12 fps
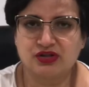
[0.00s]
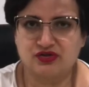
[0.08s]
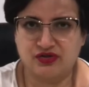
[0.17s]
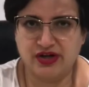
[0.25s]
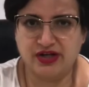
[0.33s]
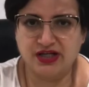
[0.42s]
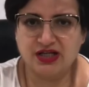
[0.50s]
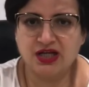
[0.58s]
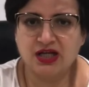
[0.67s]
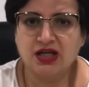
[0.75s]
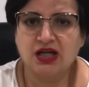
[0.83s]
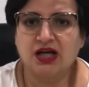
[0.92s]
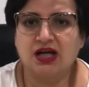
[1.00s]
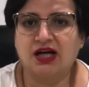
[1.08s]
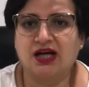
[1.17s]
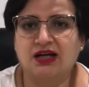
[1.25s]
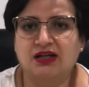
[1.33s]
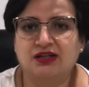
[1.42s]
training
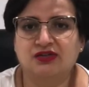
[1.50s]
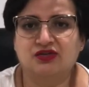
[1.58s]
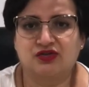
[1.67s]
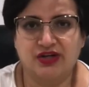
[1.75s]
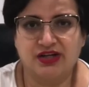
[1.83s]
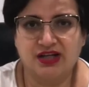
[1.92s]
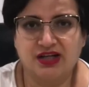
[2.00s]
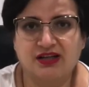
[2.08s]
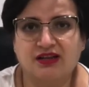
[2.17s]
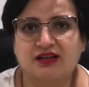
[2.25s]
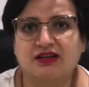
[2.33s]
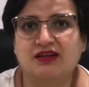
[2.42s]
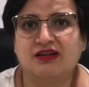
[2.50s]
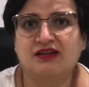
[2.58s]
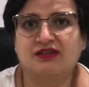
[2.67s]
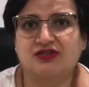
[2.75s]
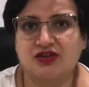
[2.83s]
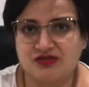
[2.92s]
the
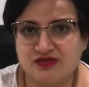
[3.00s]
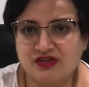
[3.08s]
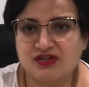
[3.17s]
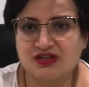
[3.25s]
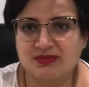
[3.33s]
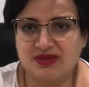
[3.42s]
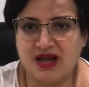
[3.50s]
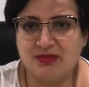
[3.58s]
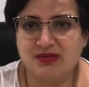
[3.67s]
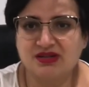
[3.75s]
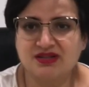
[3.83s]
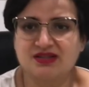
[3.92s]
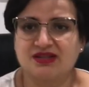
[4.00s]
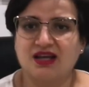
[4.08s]
transversus abdominis,